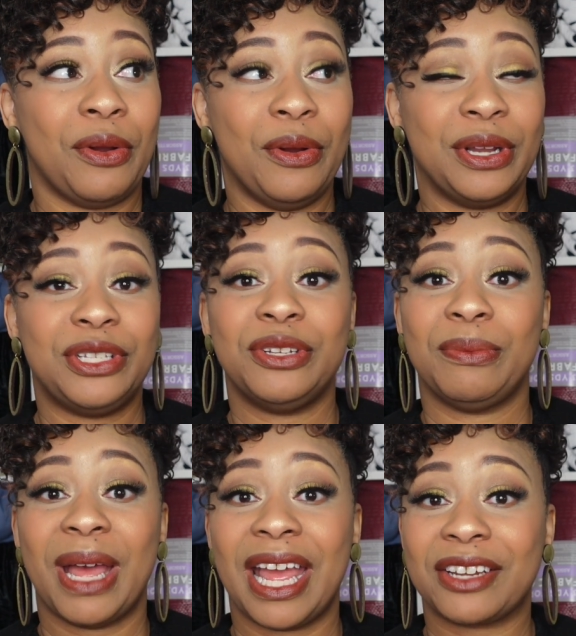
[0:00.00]
onto
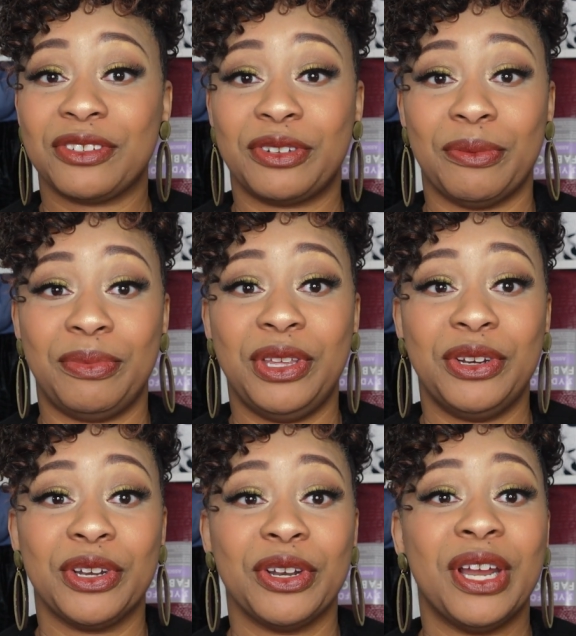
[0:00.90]
my actual
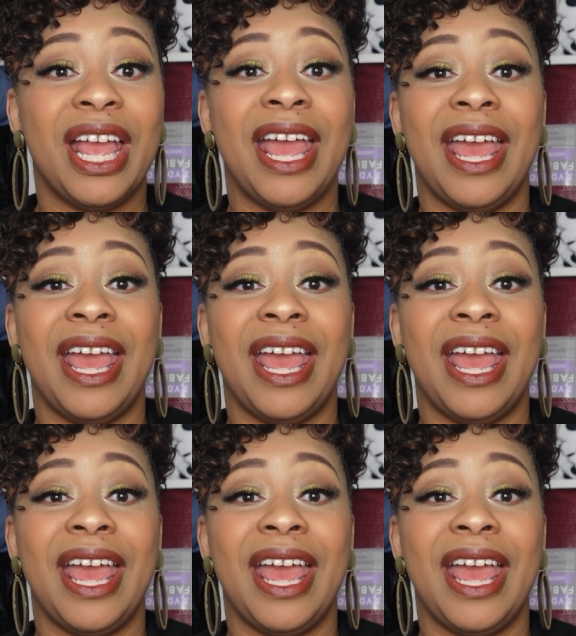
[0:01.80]
computer,